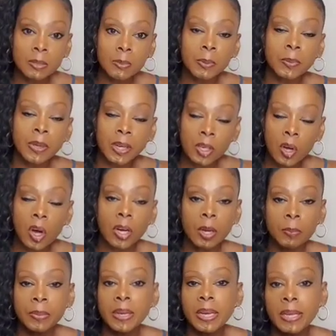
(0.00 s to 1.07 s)
people get caught
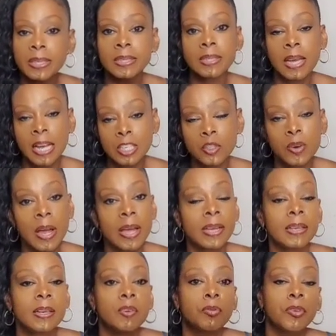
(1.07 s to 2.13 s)
up and they get
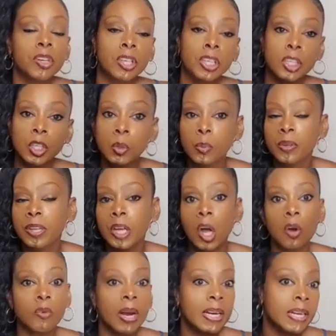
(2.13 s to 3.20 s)
sidetracked and they're feeling good where they
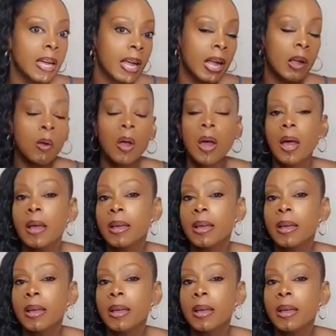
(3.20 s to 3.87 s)
are right now